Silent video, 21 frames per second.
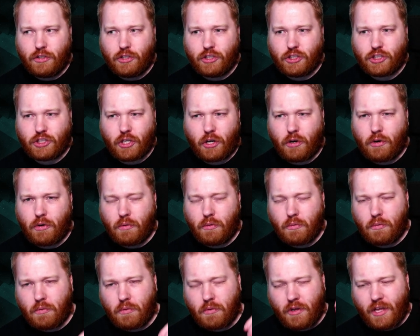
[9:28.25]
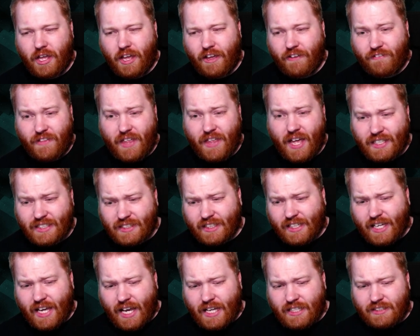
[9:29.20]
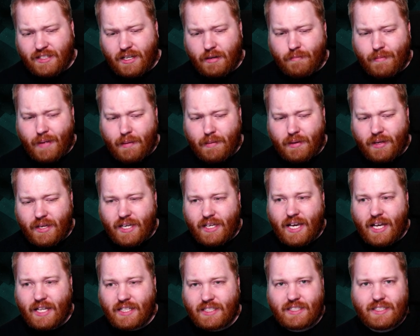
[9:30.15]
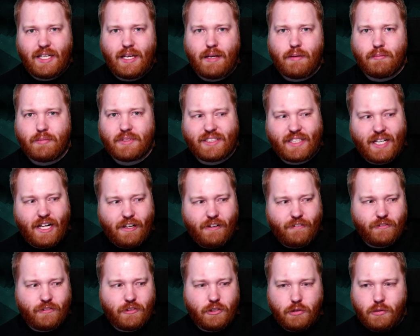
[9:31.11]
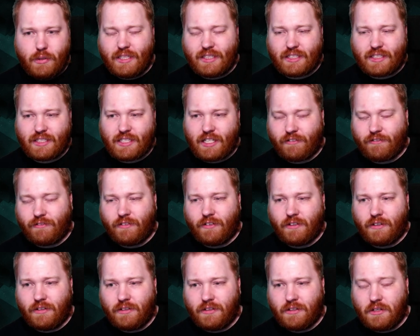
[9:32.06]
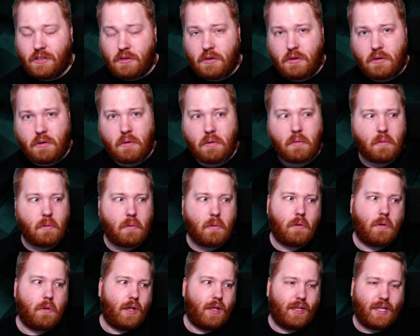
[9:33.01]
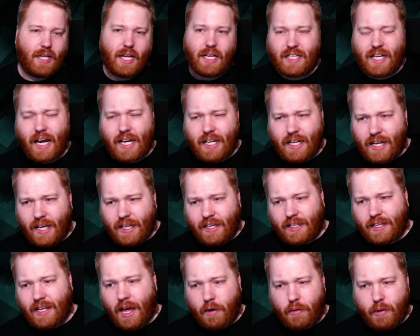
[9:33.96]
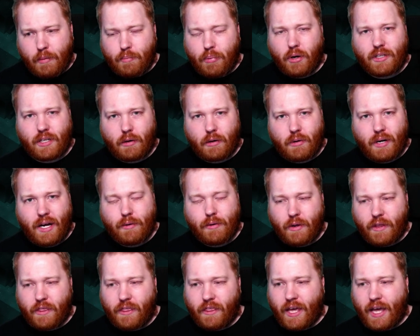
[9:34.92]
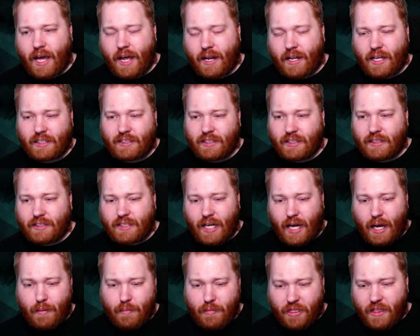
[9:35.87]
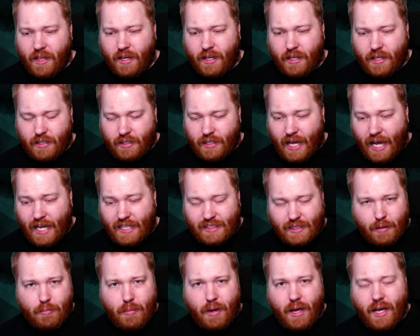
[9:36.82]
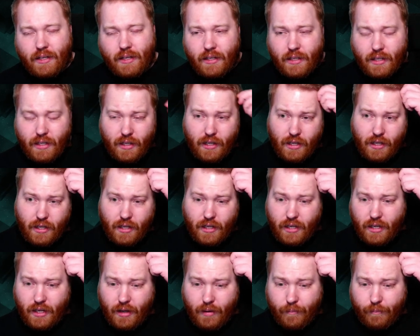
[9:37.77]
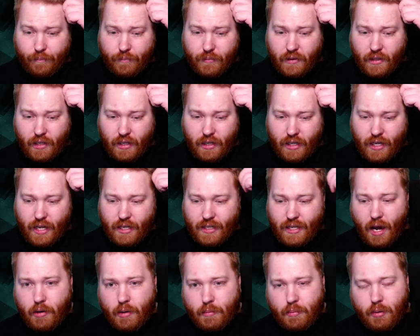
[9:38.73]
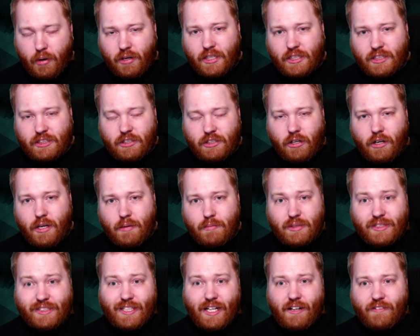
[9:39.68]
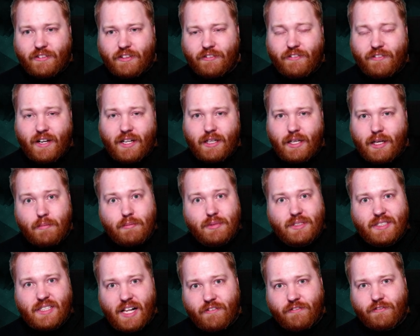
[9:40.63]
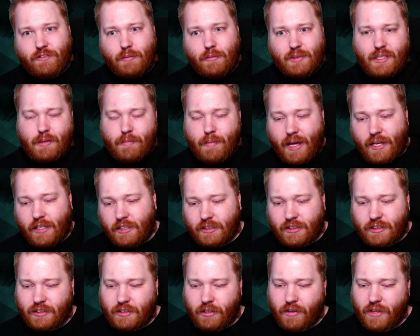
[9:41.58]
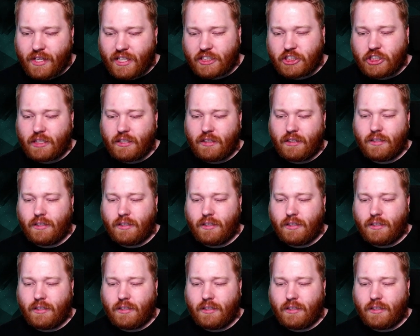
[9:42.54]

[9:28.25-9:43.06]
So if that's the case, then maybe he can see himself doing stuff. Like, kind of like in Harry Potter, right? When they had, like, the time thing in Azkaban. And Harry Potter saw himself defending himself from the Dementors and all that shit.